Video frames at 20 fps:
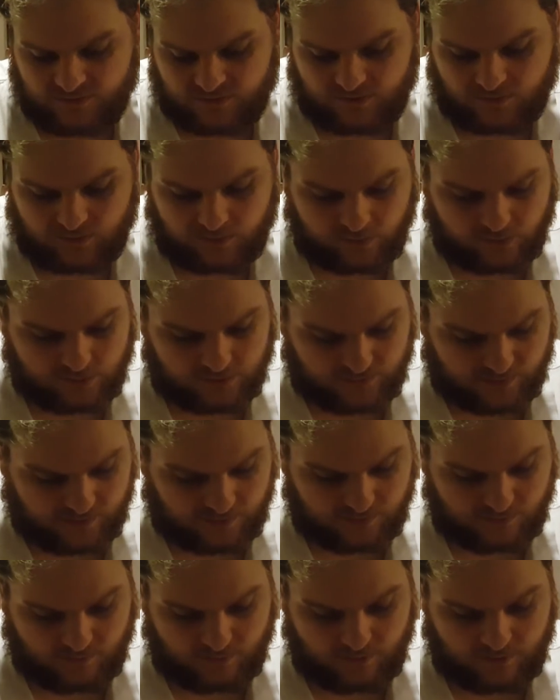or something, because
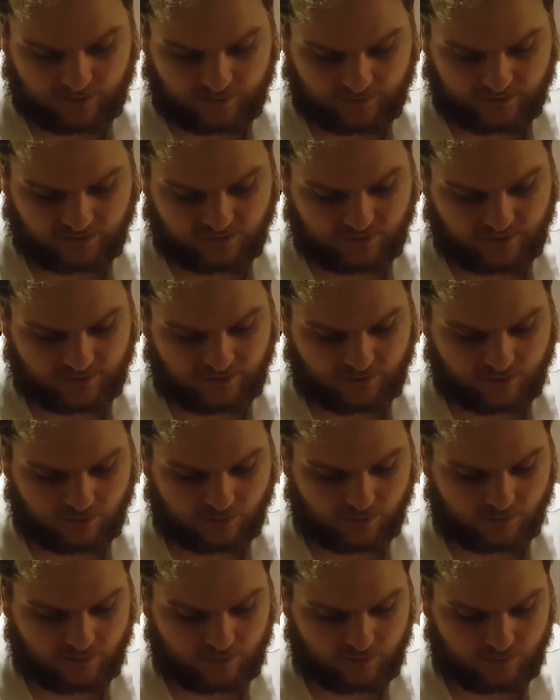they at least let
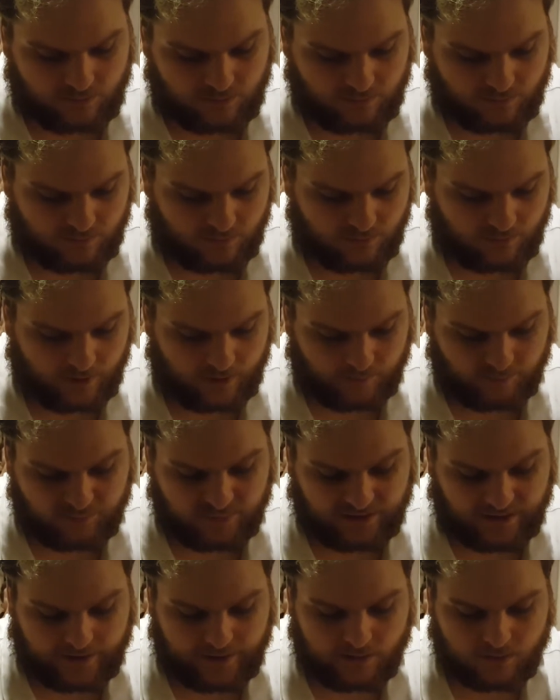you
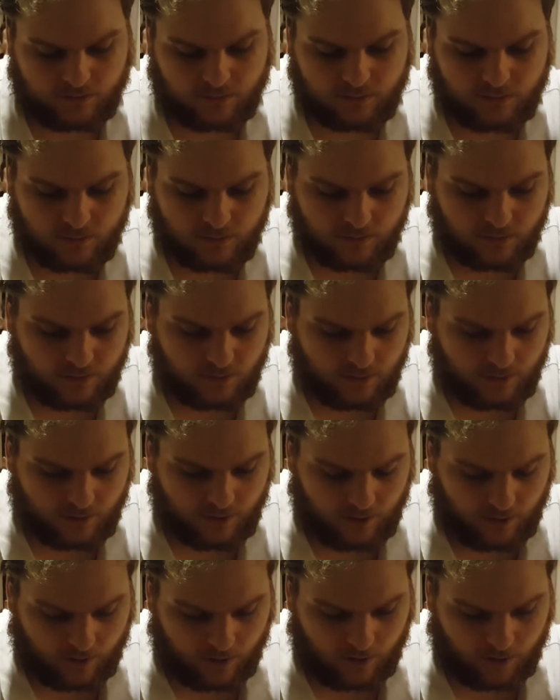play
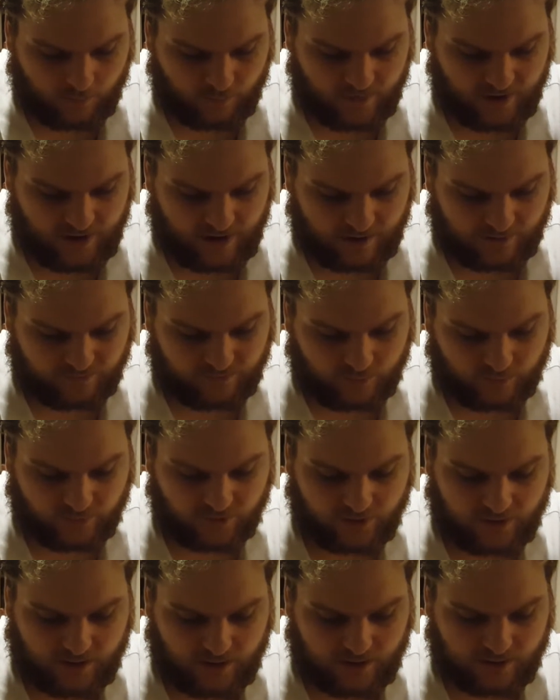out of your
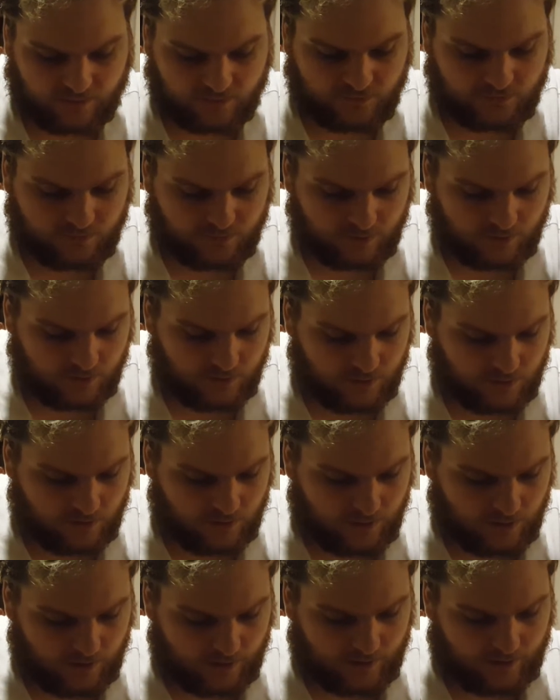brick hands,
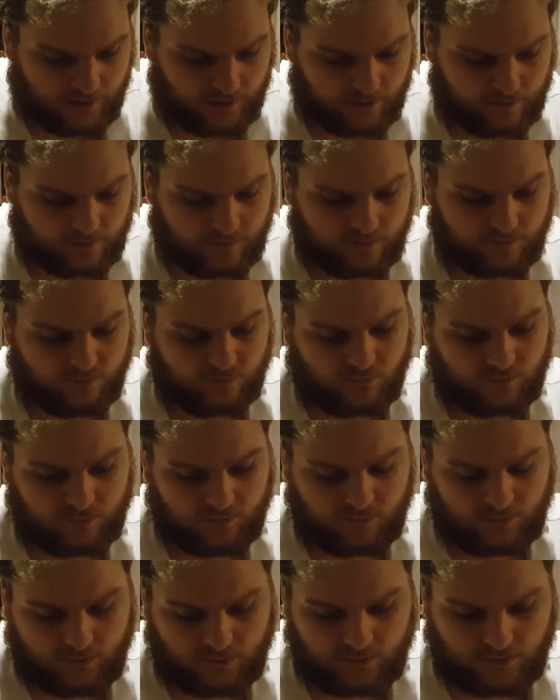and
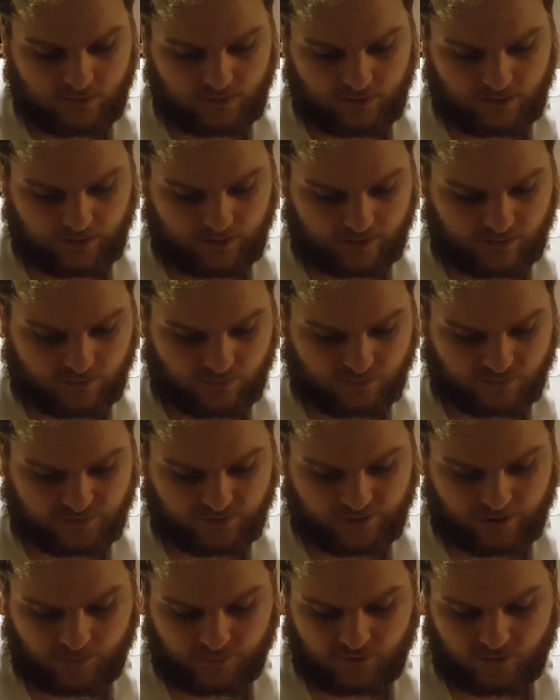it
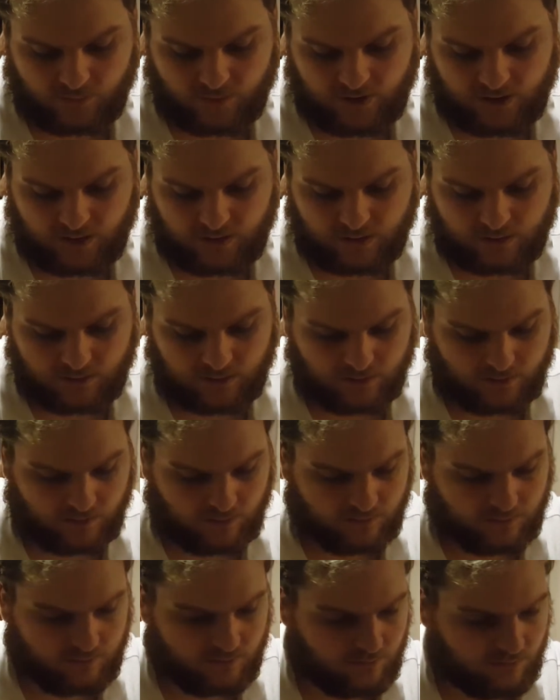also helps you make
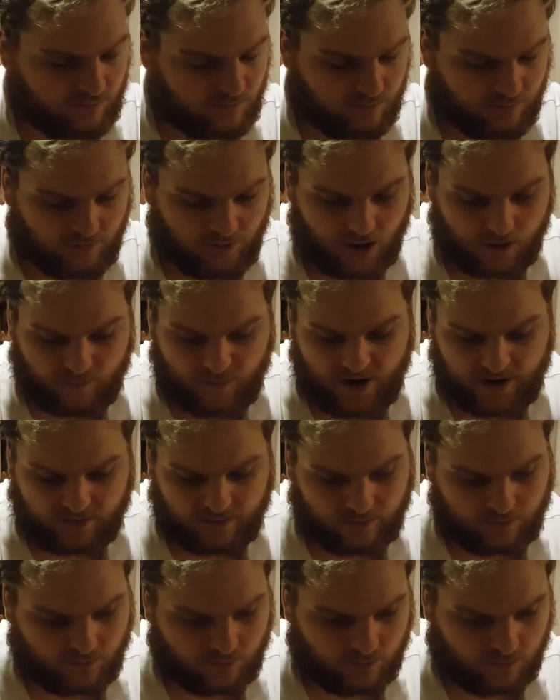Dark Matter
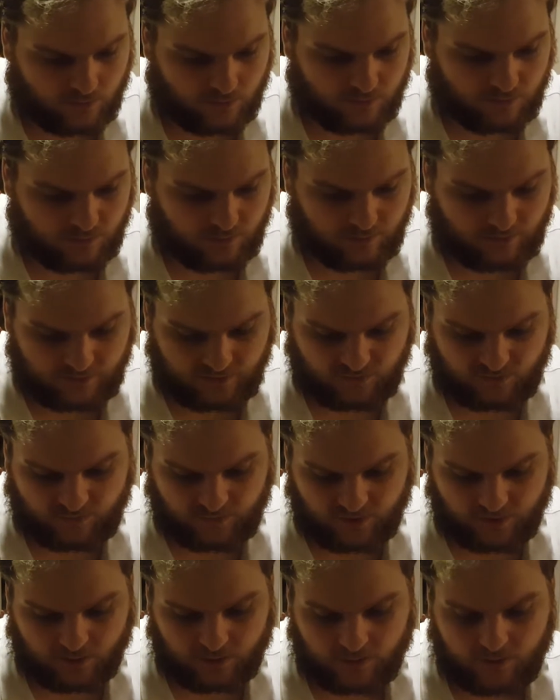or
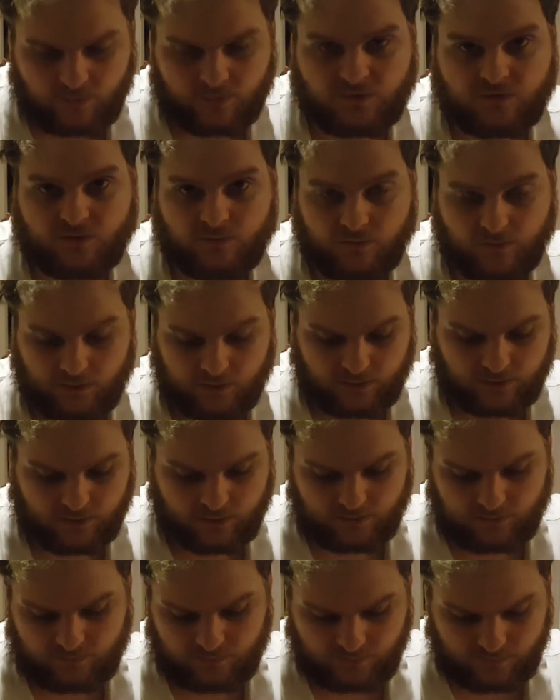Spirit, which is really good
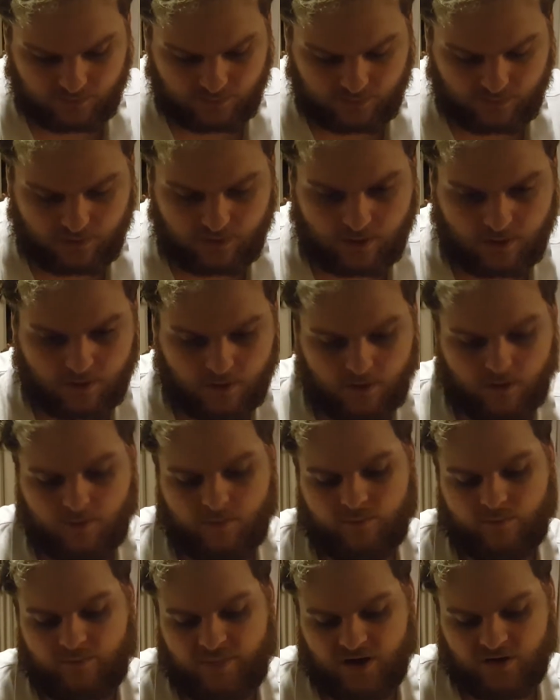against
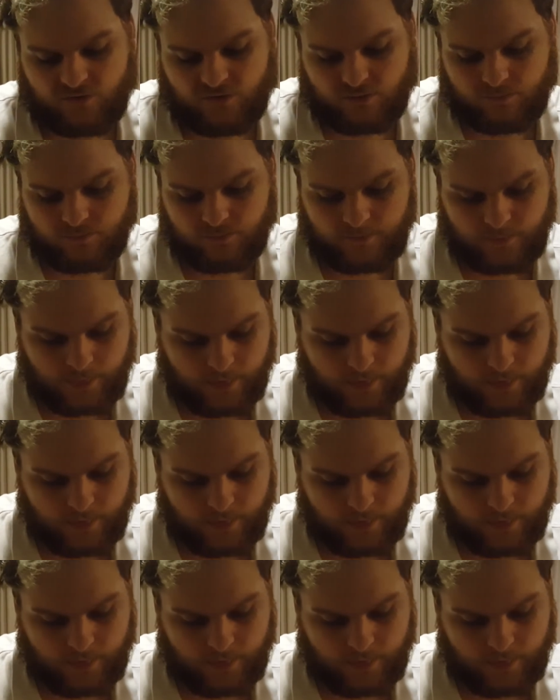Pendulum.